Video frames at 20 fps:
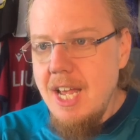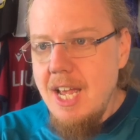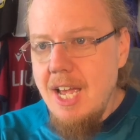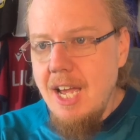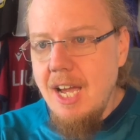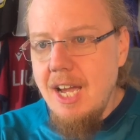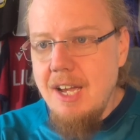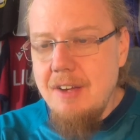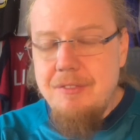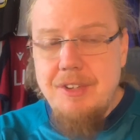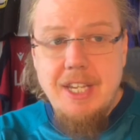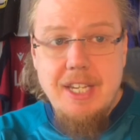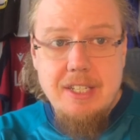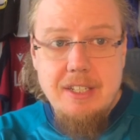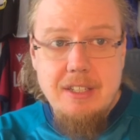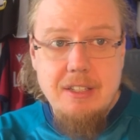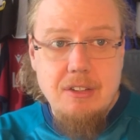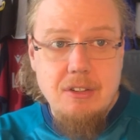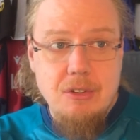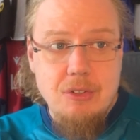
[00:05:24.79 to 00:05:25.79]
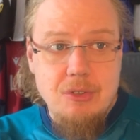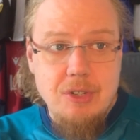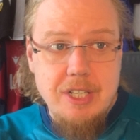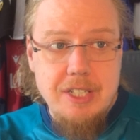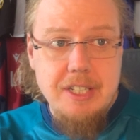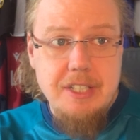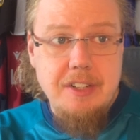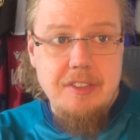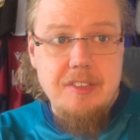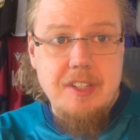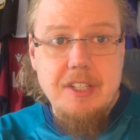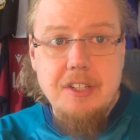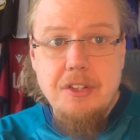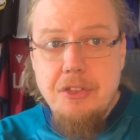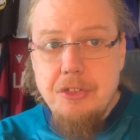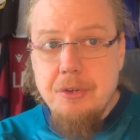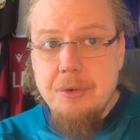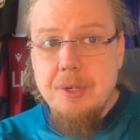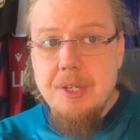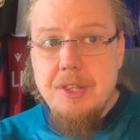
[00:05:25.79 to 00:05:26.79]
Uh, we had a, a rather entertaining
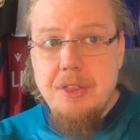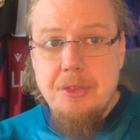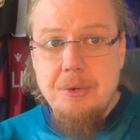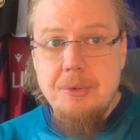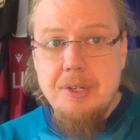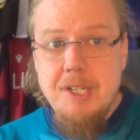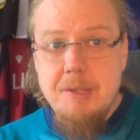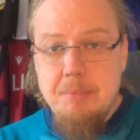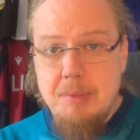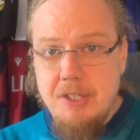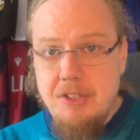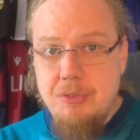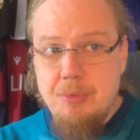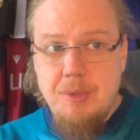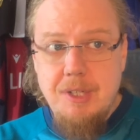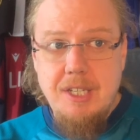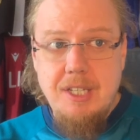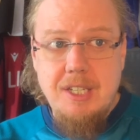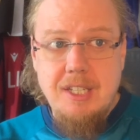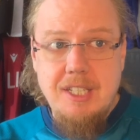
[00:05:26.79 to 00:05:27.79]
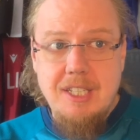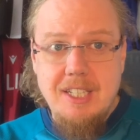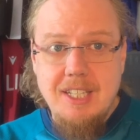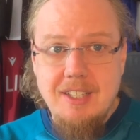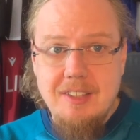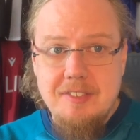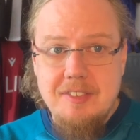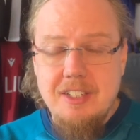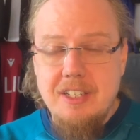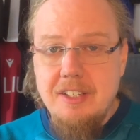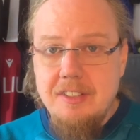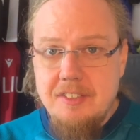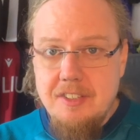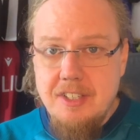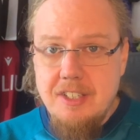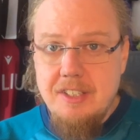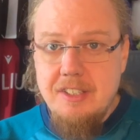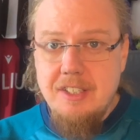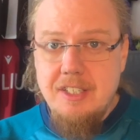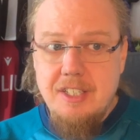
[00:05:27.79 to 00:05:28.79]
3 3 between
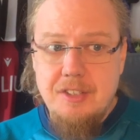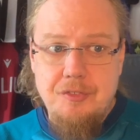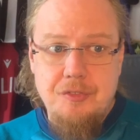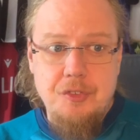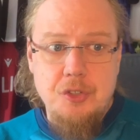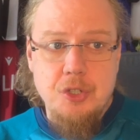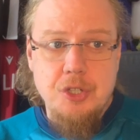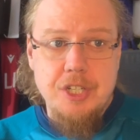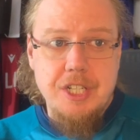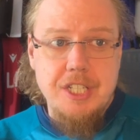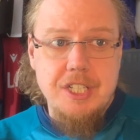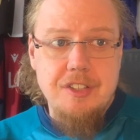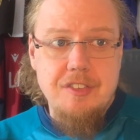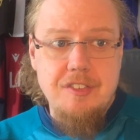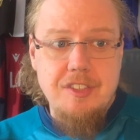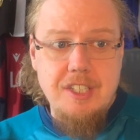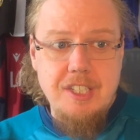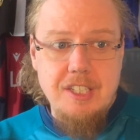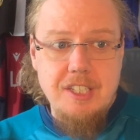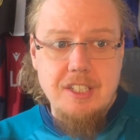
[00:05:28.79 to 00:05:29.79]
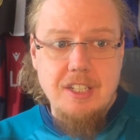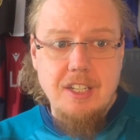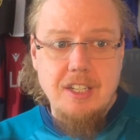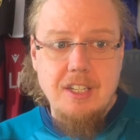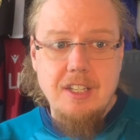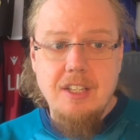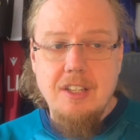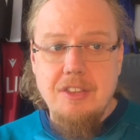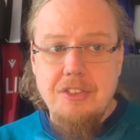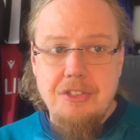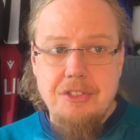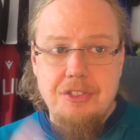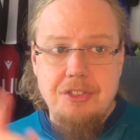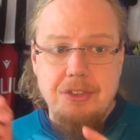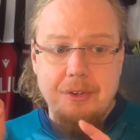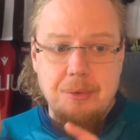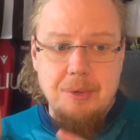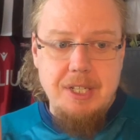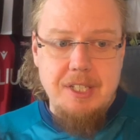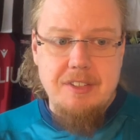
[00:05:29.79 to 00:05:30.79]
Salernitana and Fiorentina.
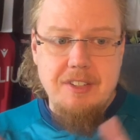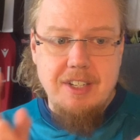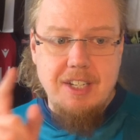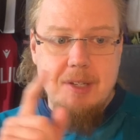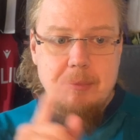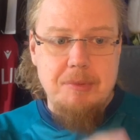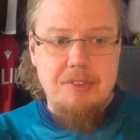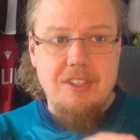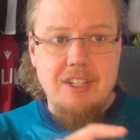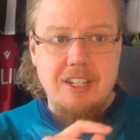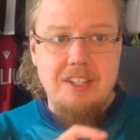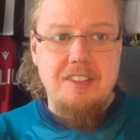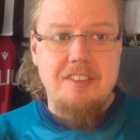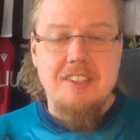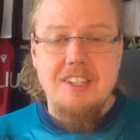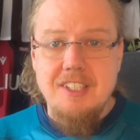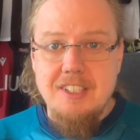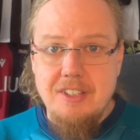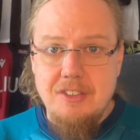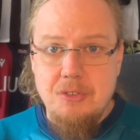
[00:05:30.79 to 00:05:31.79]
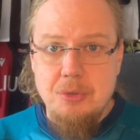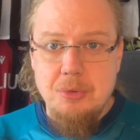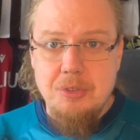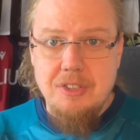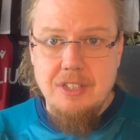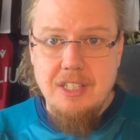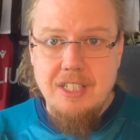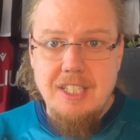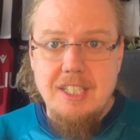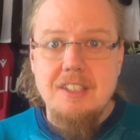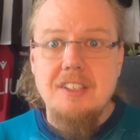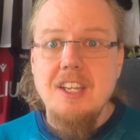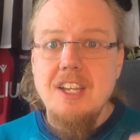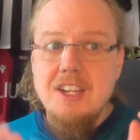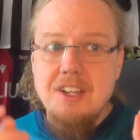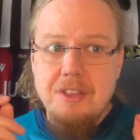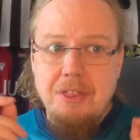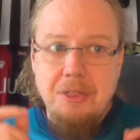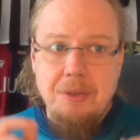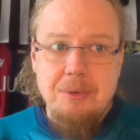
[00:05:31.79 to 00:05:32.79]
Three times Salernitana took the lead
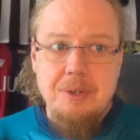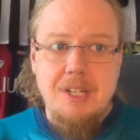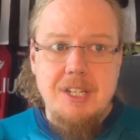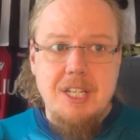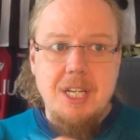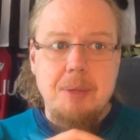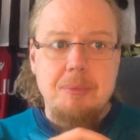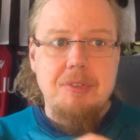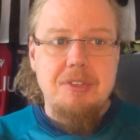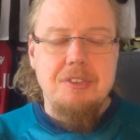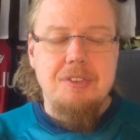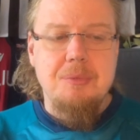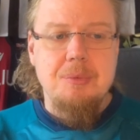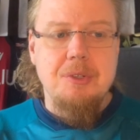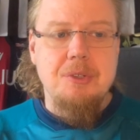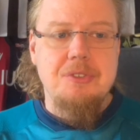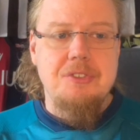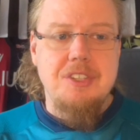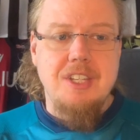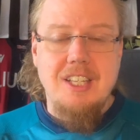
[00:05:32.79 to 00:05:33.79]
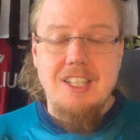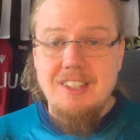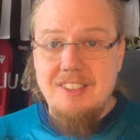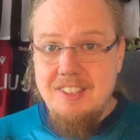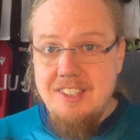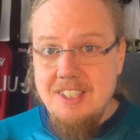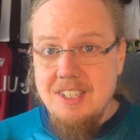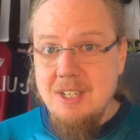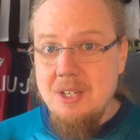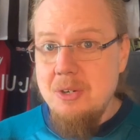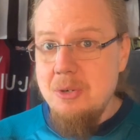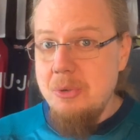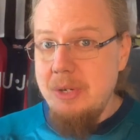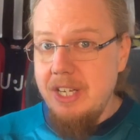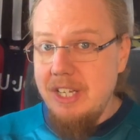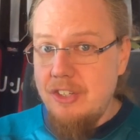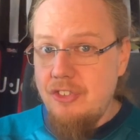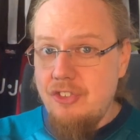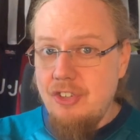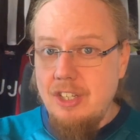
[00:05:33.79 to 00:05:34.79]
three times it was Adia who
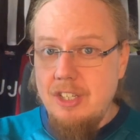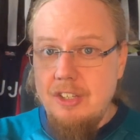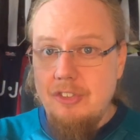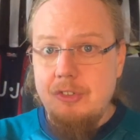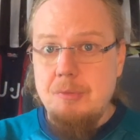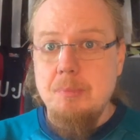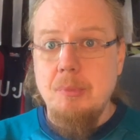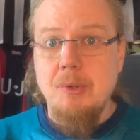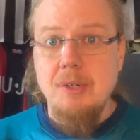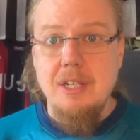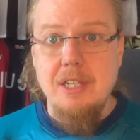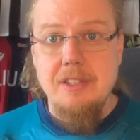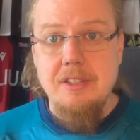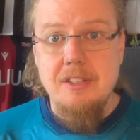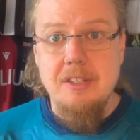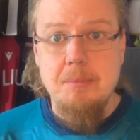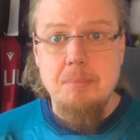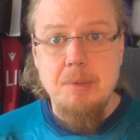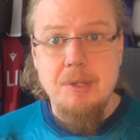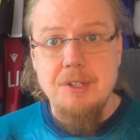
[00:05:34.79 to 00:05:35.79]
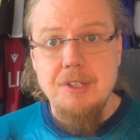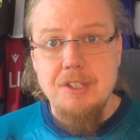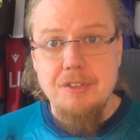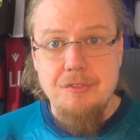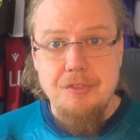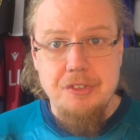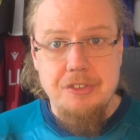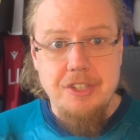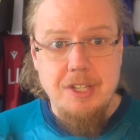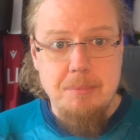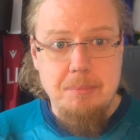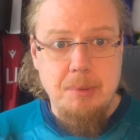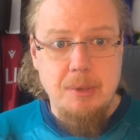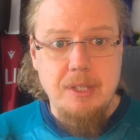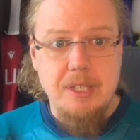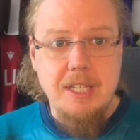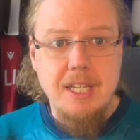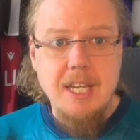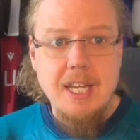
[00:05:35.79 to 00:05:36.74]
actually spoiled the party for Napoli